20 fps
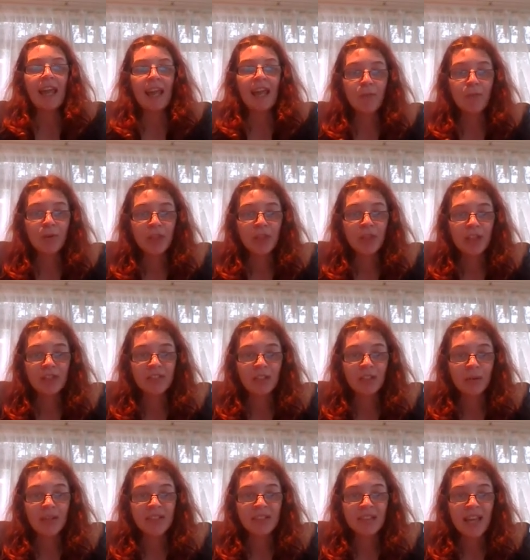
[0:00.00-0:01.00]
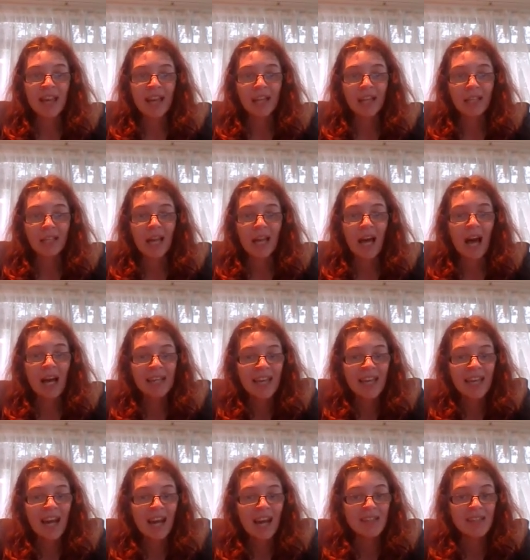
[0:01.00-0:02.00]
everything's going to hell, I
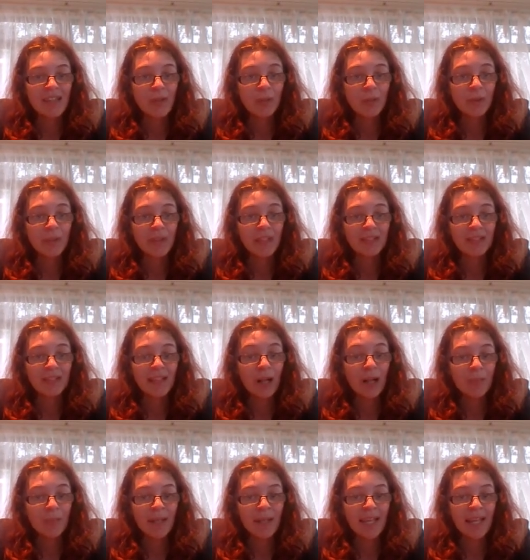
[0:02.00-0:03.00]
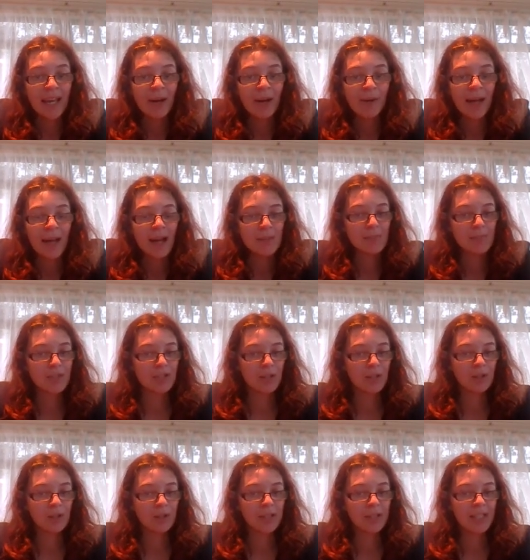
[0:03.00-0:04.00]
can't deal with this, help me out, I'm
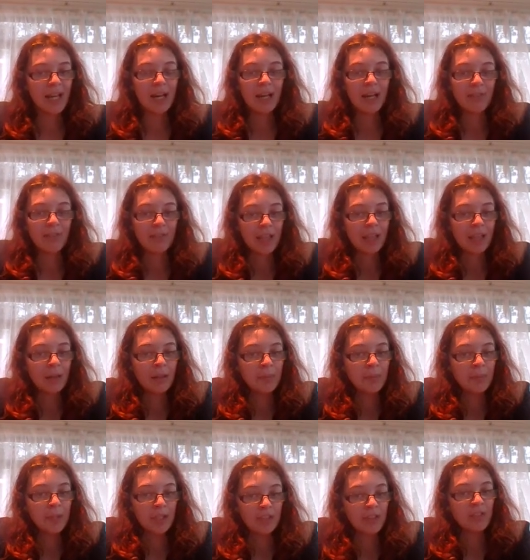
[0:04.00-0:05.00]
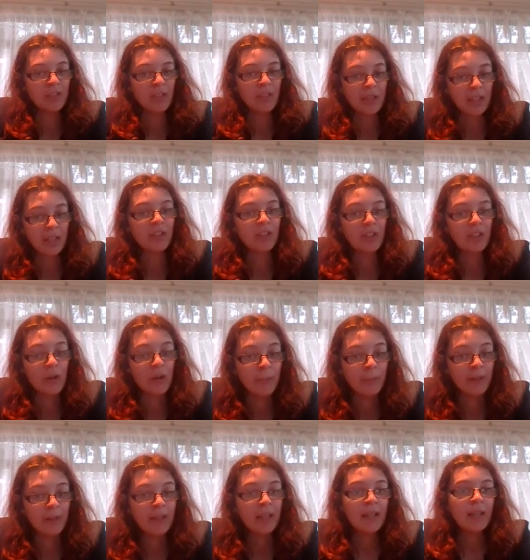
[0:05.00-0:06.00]
sorry, I think I'm going to do something
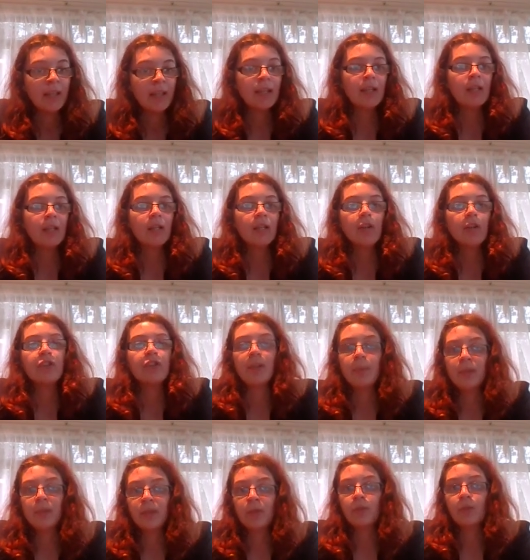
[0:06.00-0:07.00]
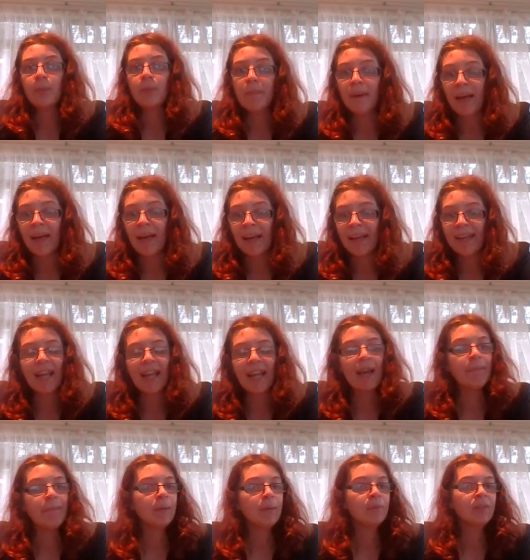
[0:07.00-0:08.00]
stupid, she would call me back
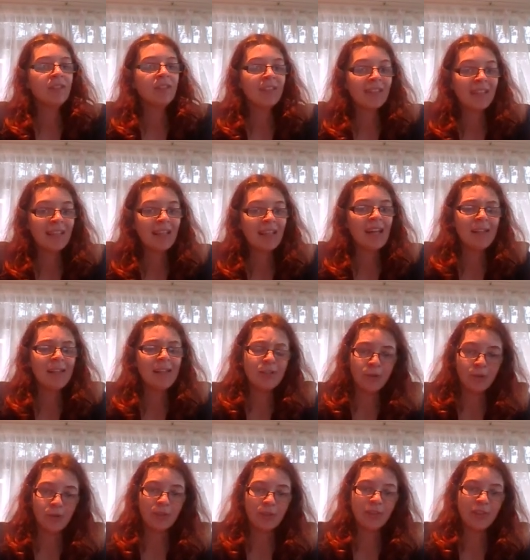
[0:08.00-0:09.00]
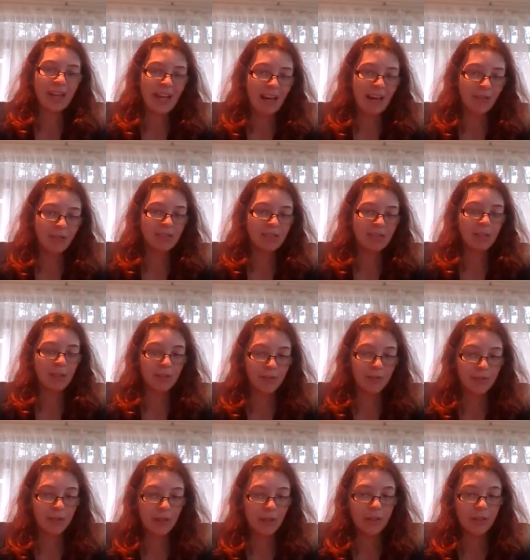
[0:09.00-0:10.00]
and we would sit and talk for hours on the
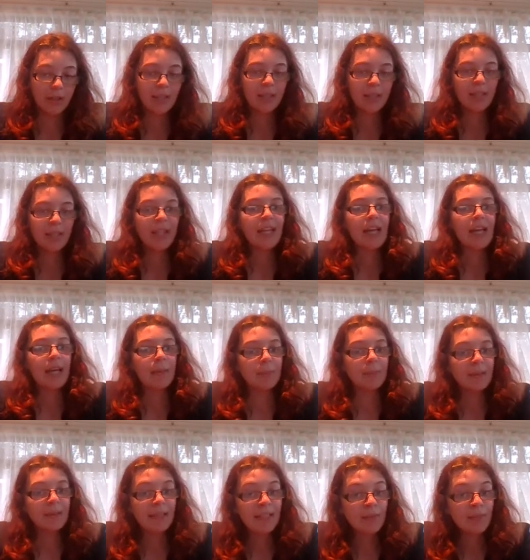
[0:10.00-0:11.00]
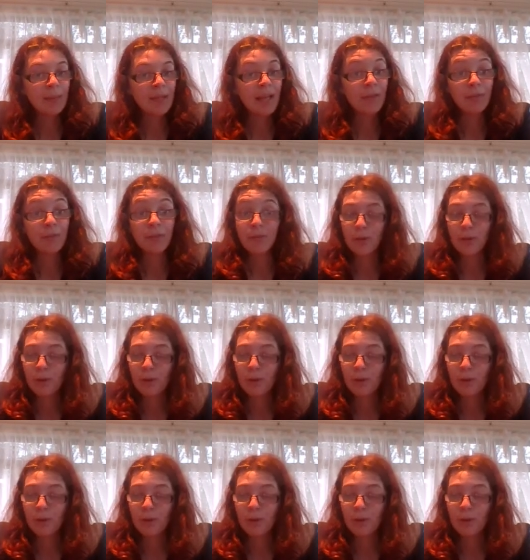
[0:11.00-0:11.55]
phone. And believe me, if you've